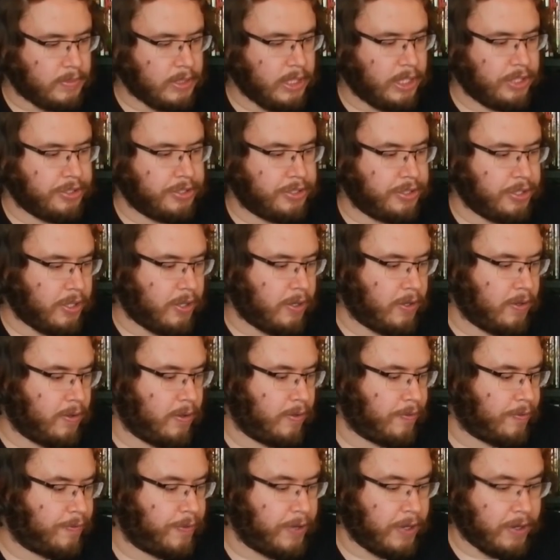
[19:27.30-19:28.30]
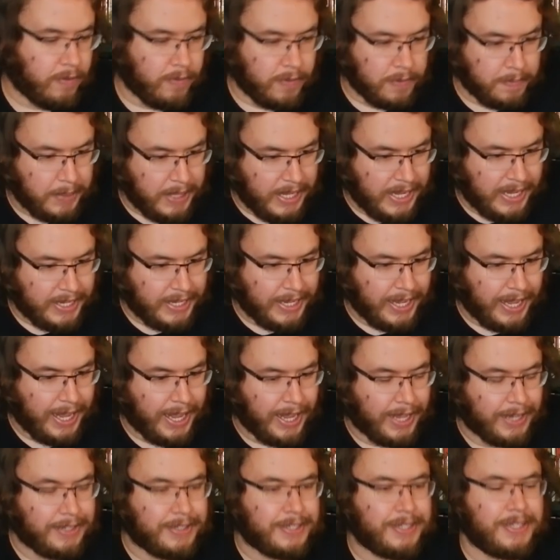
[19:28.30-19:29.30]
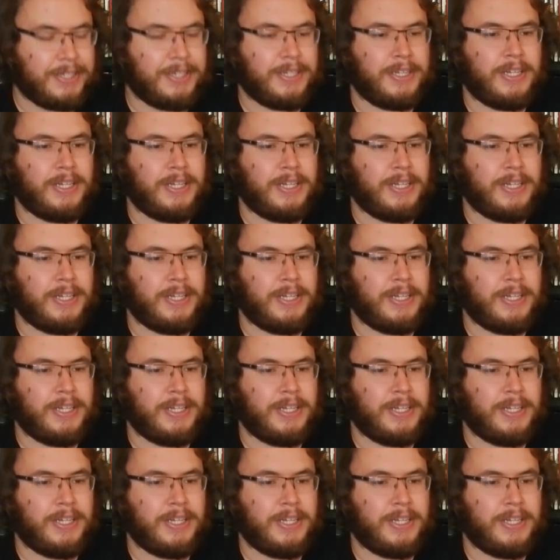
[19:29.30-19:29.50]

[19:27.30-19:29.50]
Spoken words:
So, Fear of a Black Hat